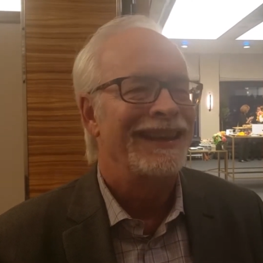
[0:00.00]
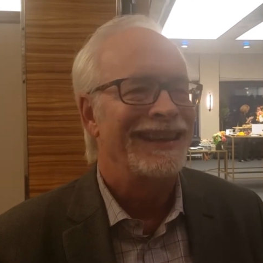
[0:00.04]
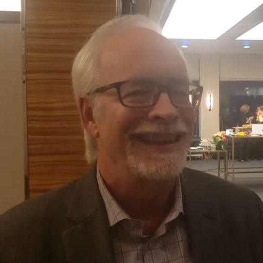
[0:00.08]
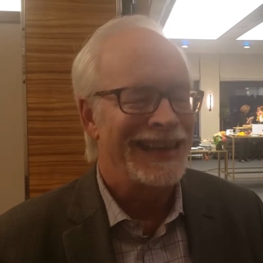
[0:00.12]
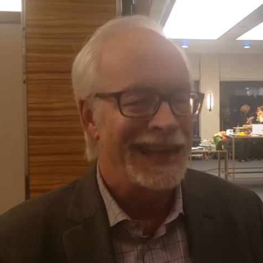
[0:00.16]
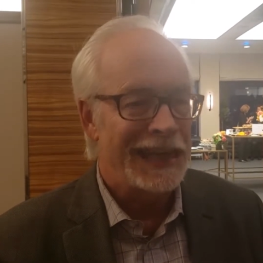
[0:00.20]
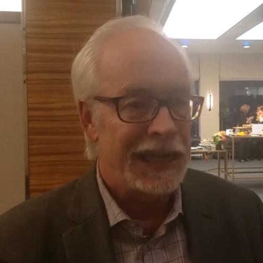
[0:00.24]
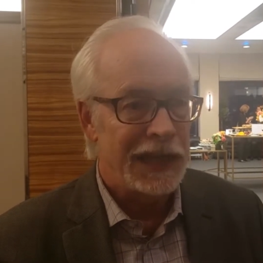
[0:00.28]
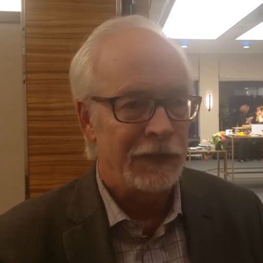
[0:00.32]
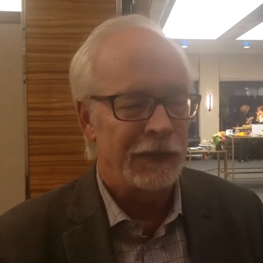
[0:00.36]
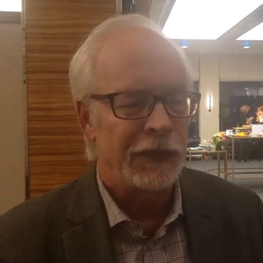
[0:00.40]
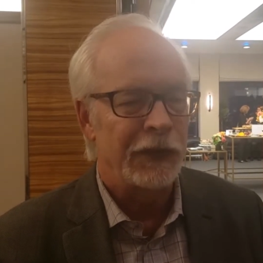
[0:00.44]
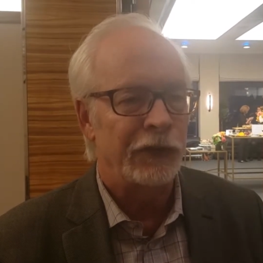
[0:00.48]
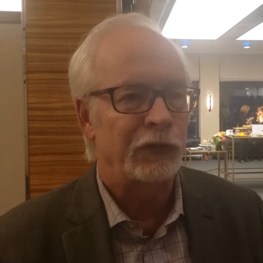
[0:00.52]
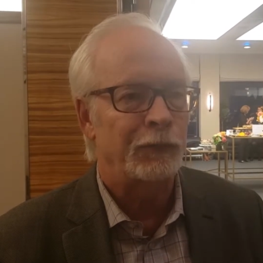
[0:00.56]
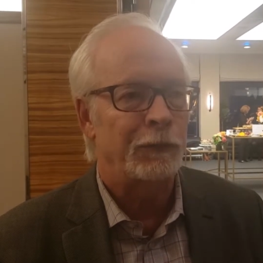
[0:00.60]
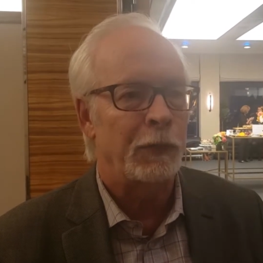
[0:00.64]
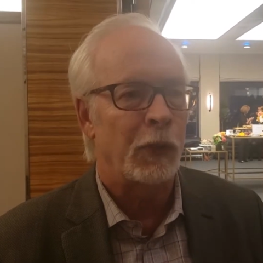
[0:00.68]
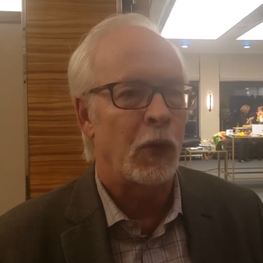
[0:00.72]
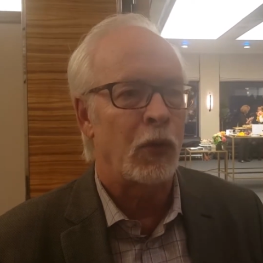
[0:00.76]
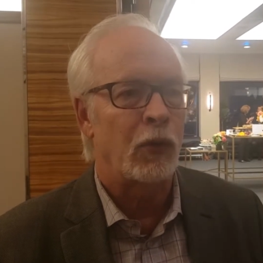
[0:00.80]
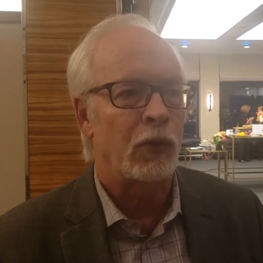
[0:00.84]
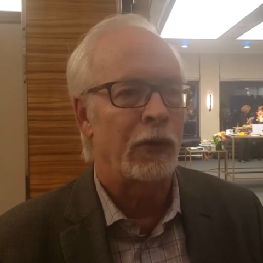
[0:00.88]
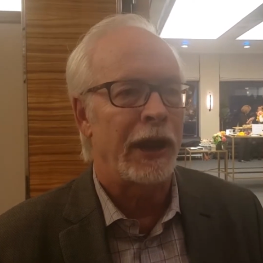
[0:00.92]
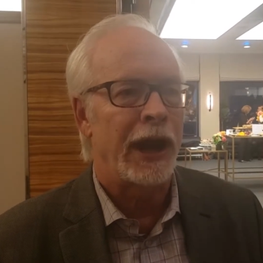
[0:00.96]
need this
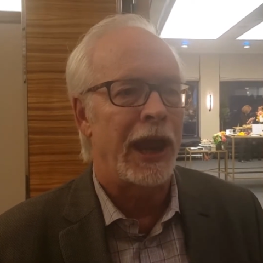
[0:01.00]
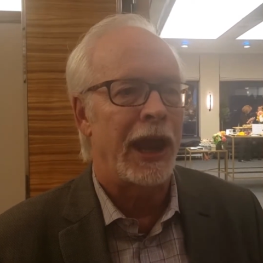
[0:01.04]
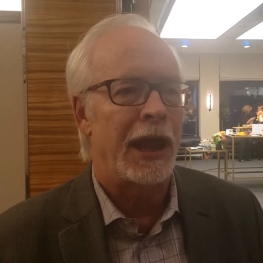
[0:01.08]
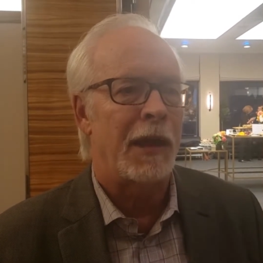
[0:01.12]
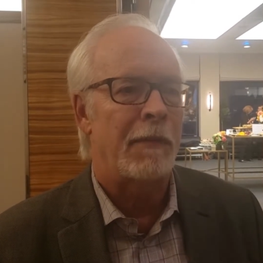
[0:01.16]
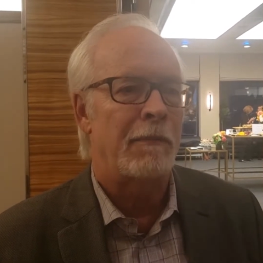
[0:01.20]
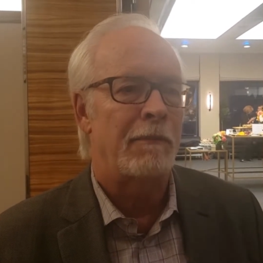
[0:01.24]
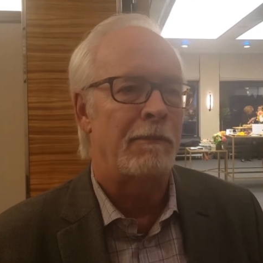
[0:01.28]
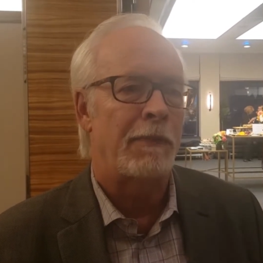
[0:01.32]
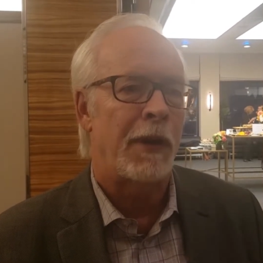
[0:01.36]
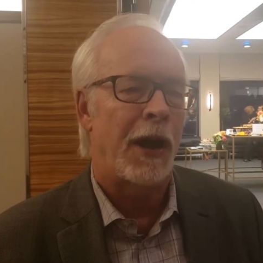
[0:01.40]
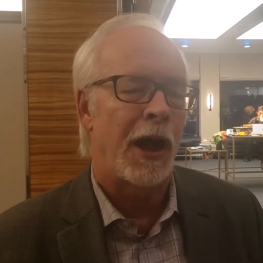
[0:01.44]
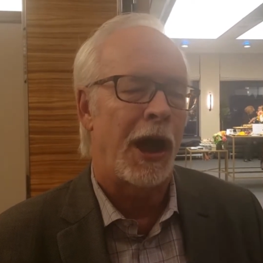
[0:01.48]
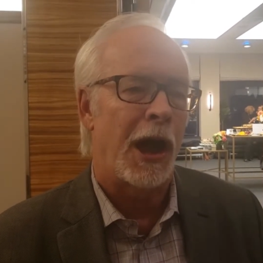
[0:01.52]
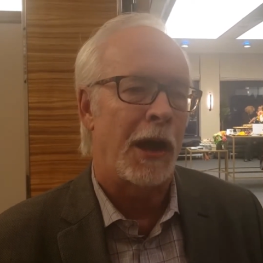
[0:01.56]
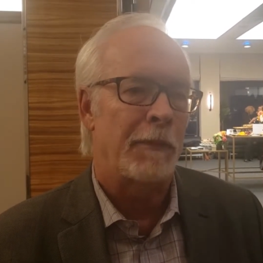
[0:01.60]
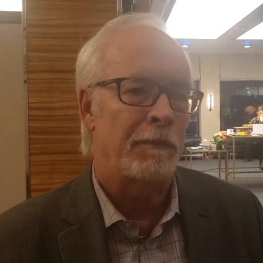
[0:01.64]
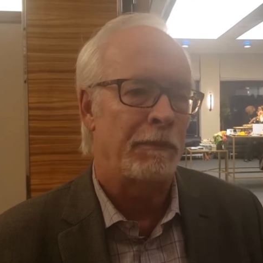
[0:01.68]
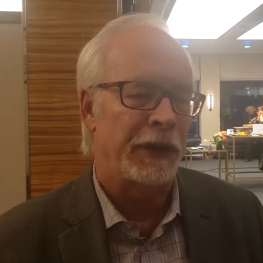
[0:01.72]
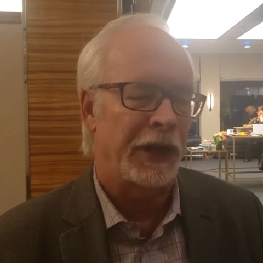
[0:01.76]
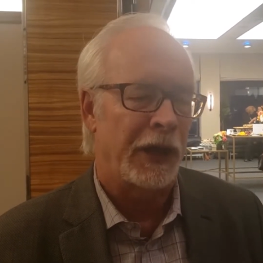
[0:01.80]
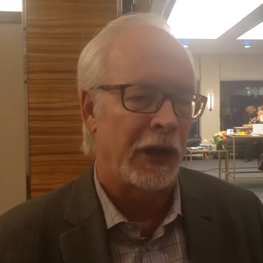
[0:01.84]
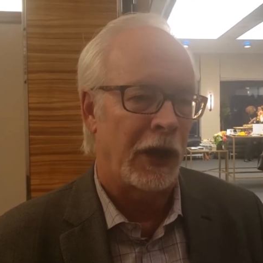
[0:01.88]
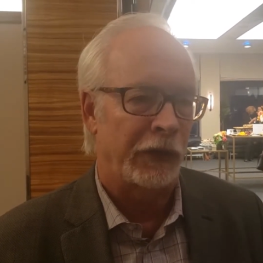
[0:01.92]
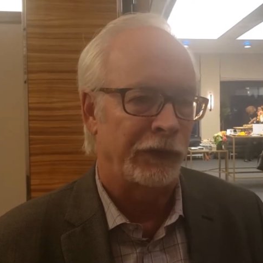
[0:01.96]
program,
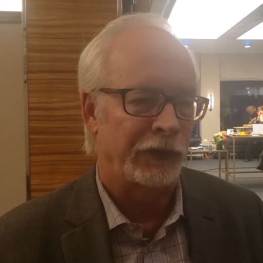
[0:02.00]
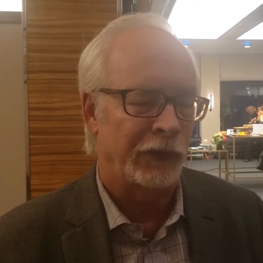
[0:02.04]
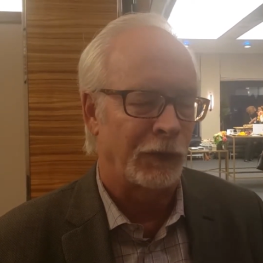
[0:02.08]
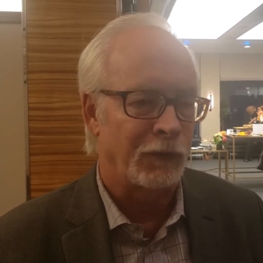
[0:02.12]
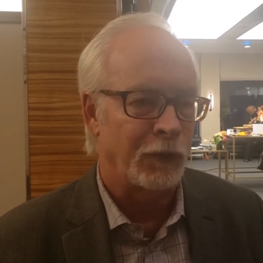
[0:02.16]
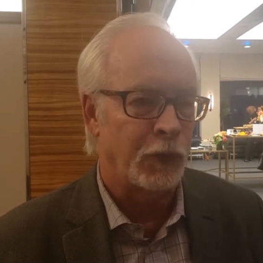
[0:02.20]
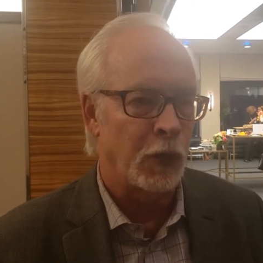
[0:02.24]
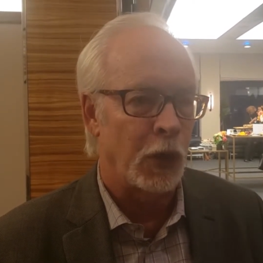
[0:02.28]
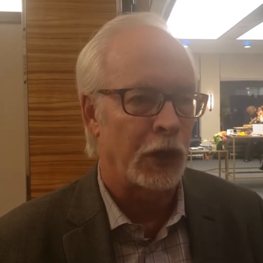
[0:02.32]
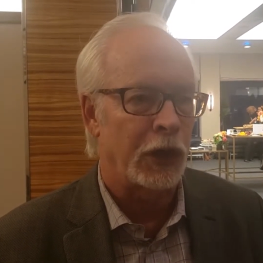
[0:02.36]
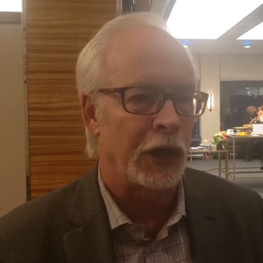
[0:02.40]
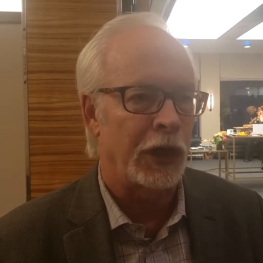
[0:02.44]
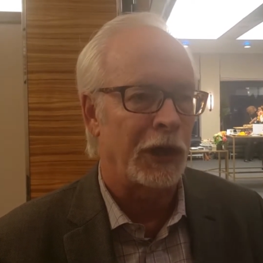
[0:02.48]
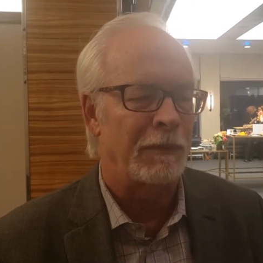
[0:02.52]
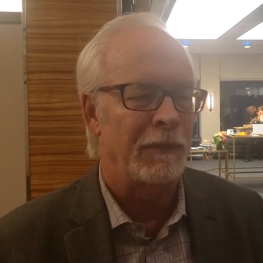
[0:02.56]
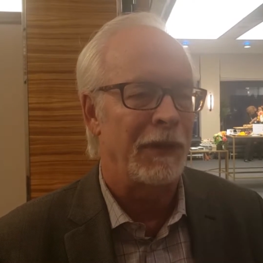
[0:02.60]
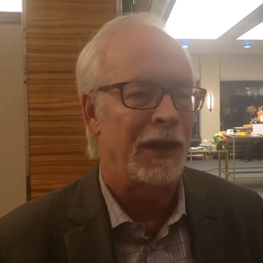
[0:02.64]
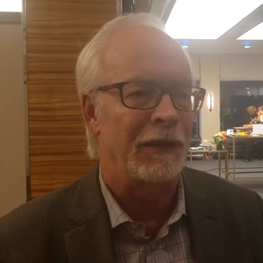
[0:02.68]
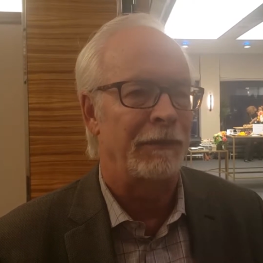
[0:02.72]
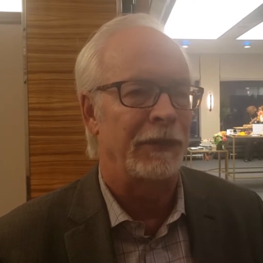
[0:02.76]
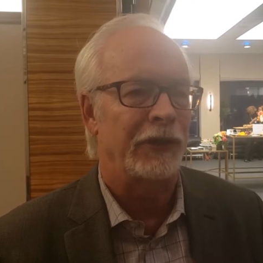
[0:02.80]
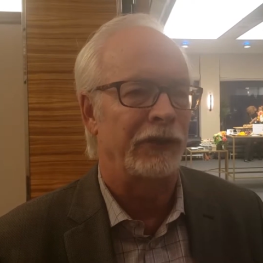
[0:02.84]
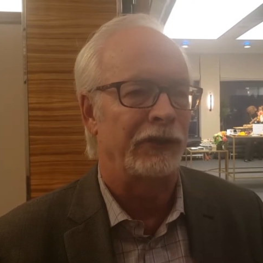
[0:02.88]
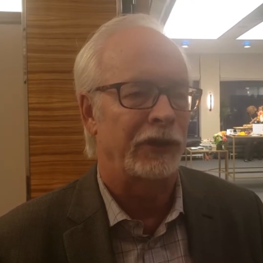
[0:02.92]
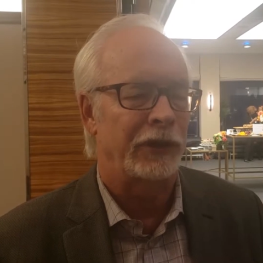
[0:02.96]
but because of work
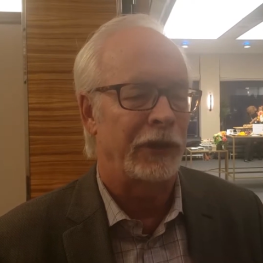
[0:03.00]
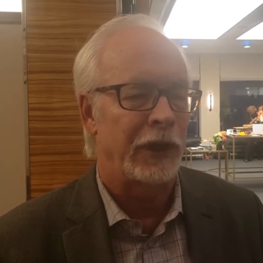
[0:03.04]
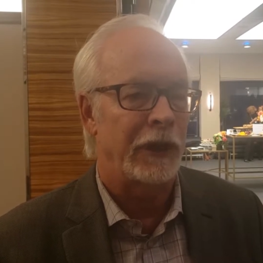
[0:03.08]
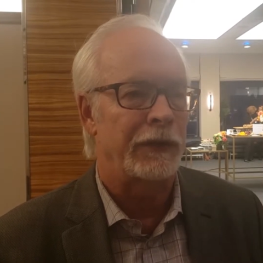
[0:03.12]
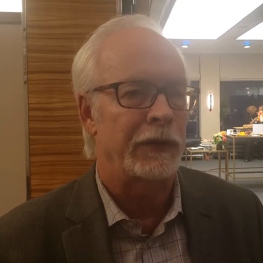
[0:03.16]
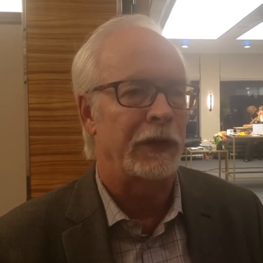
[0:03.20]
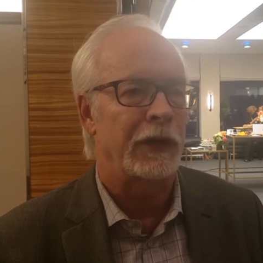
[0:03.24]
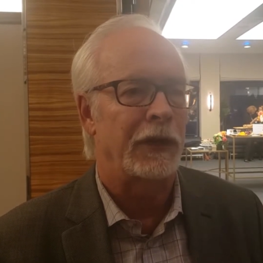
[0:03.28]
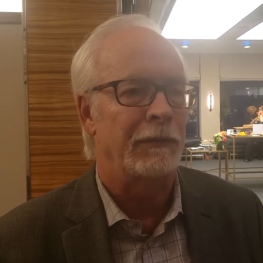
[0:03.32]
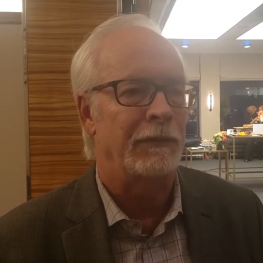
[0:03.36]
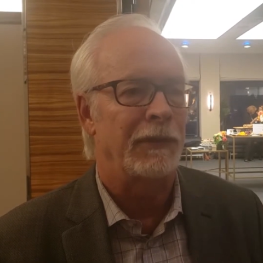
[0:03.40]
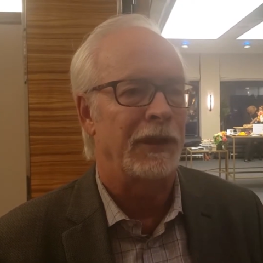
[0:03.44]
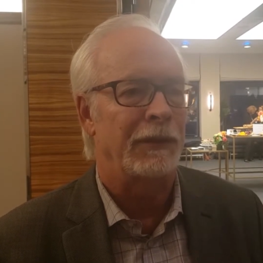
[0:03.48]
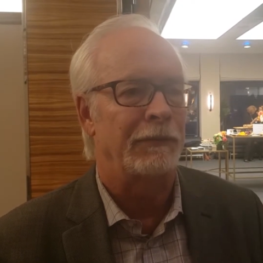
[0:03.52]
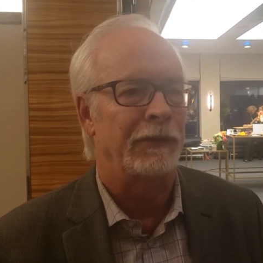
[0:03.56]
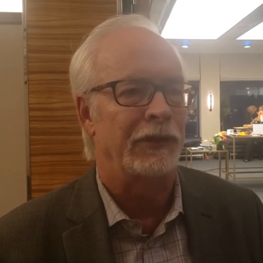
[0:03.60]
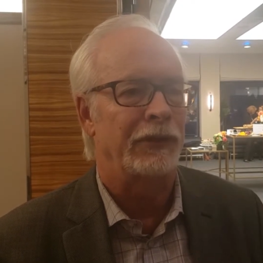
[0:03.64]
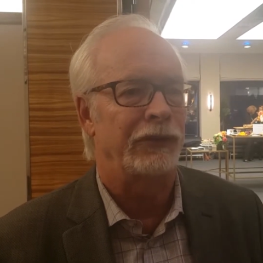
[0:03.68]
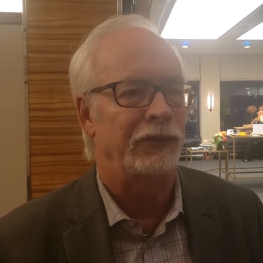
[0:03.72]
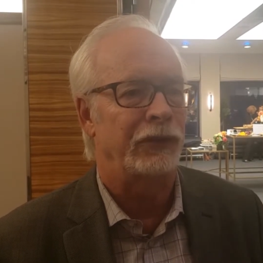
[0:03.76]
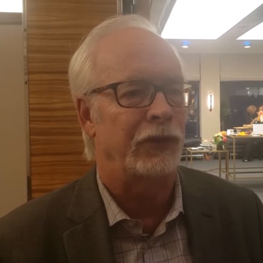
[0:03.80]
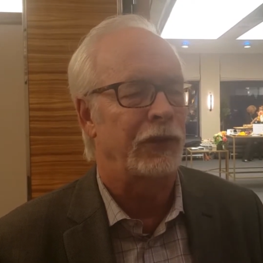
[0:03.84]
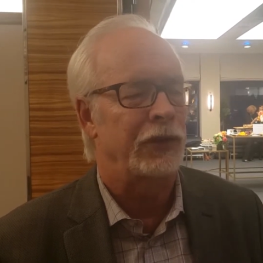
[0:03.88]
commitments and other commitments,